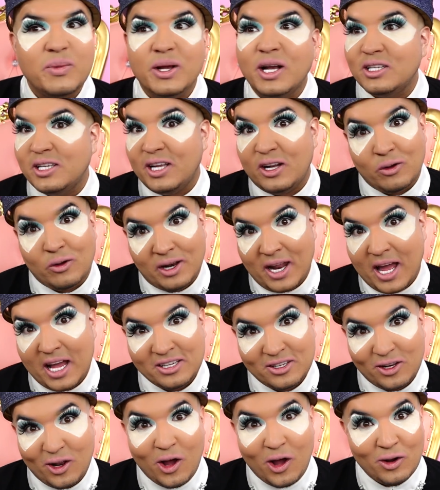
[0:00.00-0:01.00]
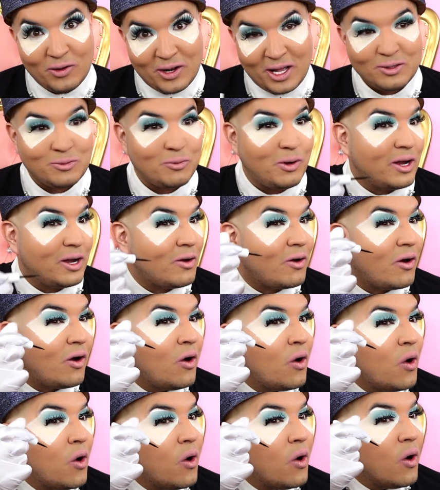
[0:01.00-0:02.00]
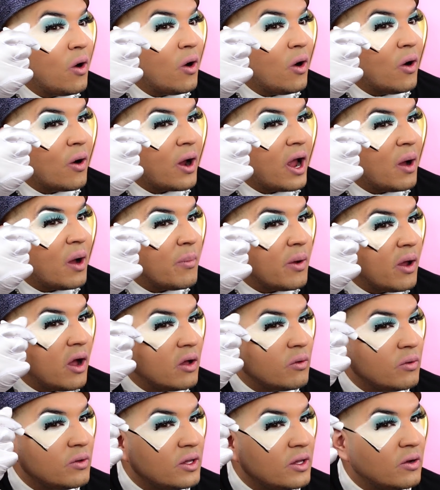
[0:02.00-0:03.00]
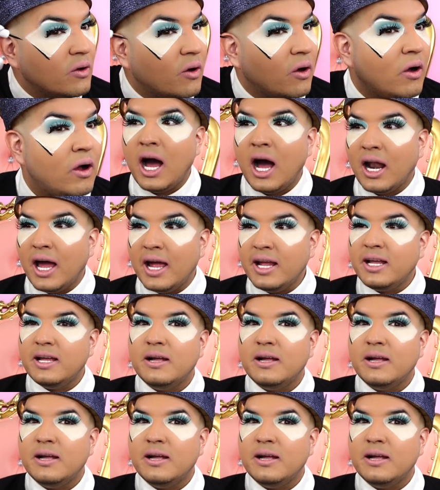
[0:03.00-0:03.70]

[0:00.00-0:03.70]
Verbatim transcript: because it don't last long, that's why, girl. Okay, i gonna be honest with you, girl. I like